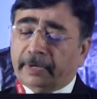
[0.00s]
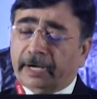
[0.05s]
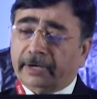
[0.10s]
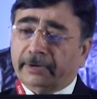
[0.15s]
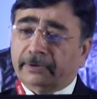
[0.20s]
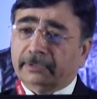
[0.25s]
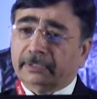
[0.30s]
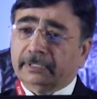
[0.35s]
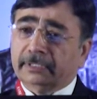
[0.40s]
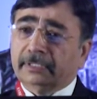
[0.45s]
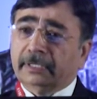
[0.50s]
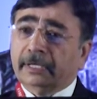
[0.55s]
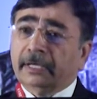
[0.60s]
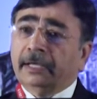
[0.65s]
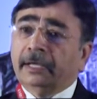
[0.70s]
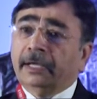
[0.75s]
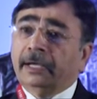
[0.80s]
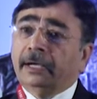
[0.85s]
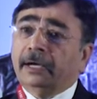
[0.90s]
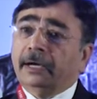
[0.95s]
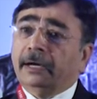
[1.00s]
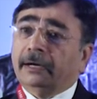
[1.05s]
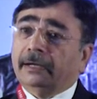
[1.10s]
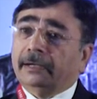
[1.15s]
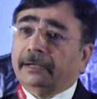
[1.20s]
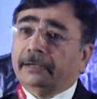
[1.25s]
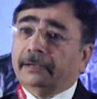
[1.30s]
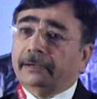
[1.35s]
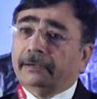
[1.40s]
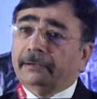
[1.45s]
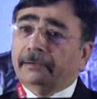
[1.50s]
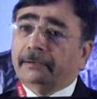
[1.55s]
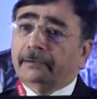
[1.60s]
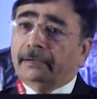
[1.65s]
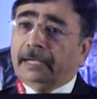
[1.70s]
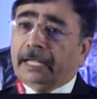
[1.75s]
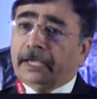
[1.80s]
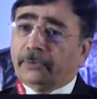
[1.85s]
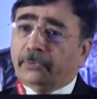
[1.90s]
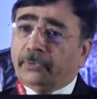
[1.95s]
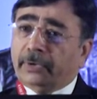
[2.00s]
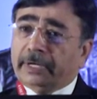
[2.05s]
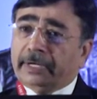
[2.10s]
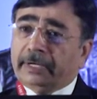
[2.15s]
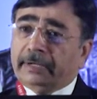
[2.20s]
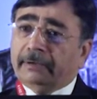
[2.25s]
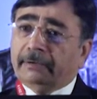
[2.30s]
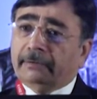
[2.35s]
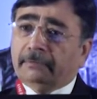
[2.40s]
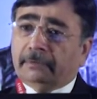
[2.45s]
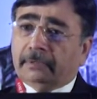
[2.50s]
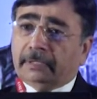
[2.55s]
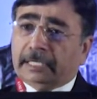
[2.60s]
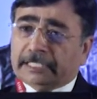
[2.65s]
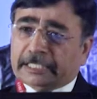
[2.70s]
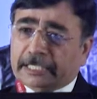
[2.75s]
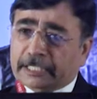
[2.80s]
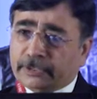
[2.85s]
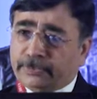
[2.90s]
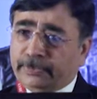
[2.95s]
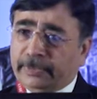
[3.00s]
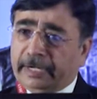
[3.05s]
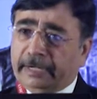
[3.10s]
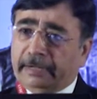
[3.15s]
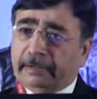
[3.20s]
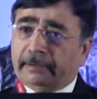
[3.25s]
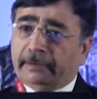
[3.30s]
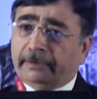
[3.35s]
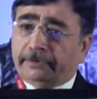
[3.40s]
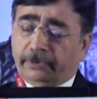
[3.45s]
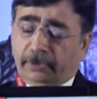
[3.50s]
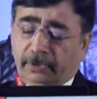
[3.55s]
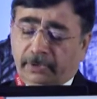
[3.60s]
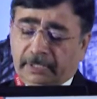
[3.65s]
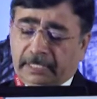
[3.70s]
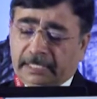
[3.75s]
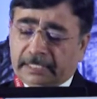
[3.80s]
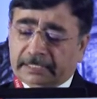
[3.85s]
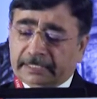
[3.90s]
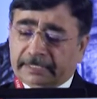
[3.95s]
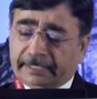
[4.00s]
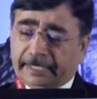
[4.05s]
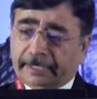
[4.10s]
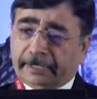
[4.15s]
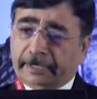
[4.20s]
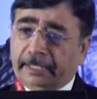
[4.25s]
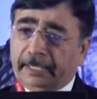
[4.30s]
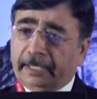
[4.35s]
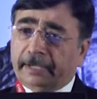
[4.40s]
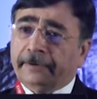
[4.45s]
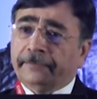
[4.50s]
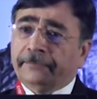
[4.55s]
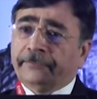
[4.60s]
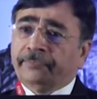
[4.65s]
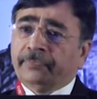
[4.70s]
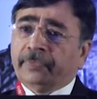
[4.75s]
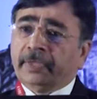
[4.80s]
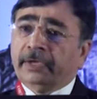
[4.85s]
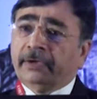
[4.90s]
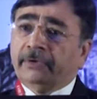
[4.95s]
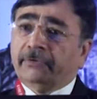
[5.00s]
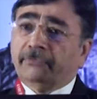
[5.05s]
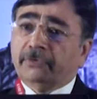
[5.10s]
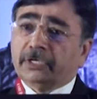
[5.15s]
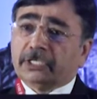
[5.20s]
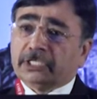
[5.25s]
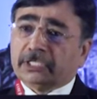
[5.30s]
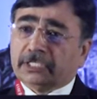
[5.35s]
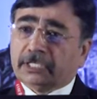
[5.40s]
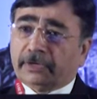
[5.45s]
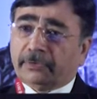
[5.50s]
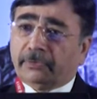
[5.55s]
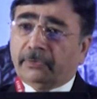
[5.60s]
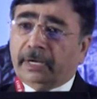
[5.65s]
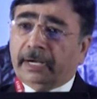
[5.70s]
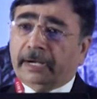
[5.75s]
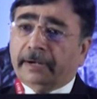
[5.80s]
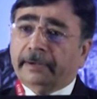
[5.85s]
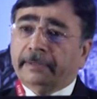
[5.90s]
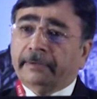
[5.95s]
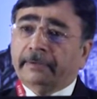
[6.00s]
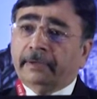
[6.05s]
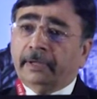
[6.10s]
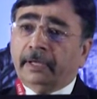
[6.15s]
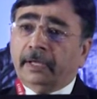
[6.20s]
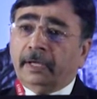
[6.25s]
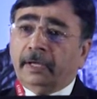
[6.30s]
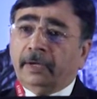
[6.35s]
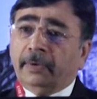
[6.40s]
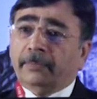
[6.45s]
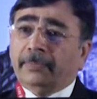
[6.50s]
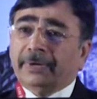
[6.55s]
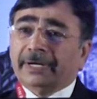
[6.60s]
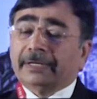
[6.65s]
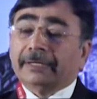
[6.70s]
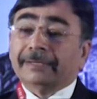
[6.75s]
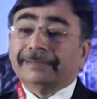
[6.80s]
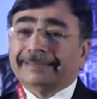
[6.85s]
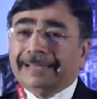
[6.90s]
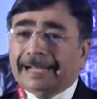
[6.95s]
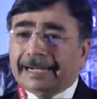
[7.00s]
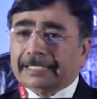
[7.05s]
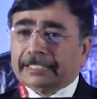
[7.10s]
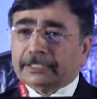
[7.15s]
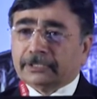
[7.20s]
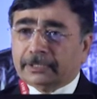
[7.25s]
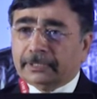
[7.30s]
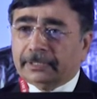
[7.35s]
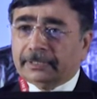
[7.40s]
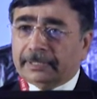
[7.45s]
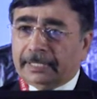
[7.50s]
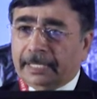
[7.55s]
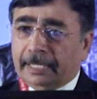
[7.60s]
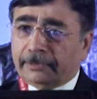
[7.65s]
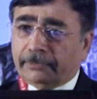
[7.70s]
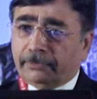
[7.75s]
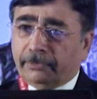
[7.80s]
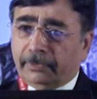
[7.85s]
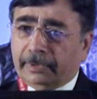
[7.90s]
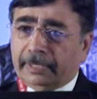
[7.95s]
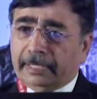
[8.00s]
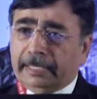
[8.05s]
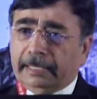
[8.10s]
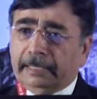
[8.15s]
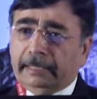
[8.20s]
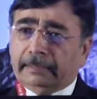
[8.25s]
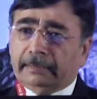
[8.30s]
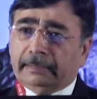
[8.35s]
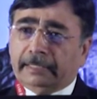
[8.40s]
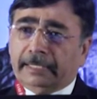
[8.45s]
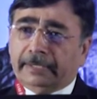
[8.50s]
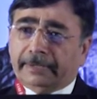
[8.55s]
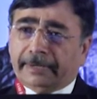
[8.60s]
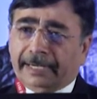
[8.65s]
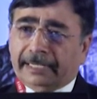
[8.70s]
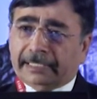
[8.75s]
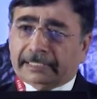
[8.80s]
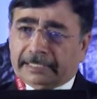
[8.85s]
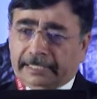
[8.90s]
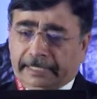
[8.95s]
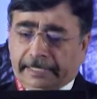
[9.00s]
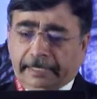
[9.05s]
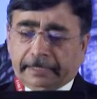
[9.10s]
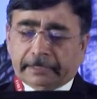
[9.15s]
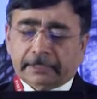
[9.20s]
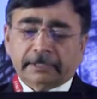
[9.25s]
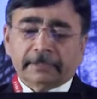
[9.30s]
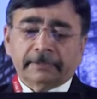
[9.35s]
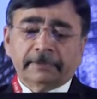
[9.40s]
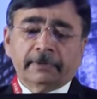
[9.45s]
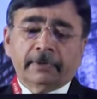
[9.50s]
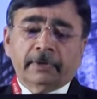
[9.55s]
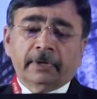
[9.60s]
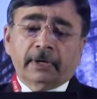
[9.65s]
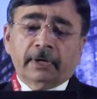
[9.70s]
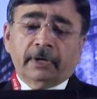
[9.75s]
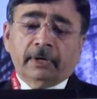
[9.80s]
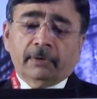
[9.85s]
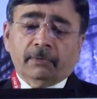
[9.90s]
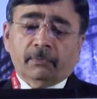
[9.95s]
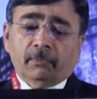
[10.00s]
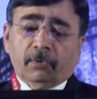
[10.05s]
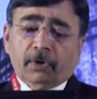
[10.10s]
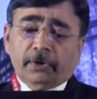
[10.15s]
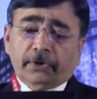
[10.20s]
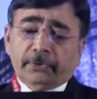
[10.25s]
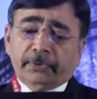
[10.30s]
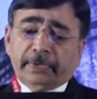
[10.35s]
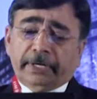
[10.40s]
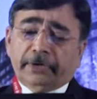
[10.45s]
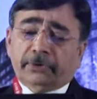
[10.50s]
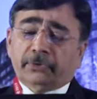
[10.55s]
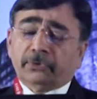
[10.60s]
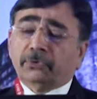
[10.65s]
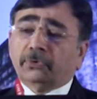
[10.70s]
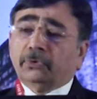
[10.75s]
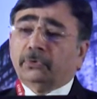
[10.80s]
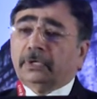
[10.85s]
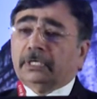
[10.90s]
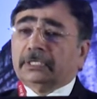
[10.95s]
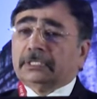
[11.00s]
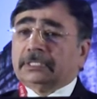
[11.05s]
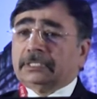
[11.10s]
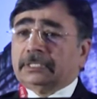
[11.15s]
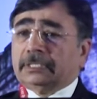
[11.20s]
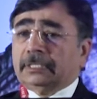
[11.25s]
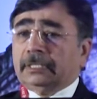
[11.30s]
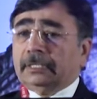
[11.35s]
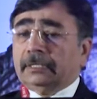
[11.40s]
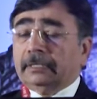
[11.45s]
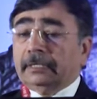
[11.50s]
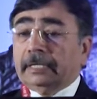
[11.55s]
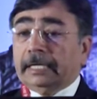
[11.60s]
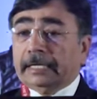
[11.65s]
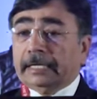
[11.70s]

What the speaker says: hydrogen liquid assessment. There is a technique which is required, but that is done only in the trial settings. What you need to do is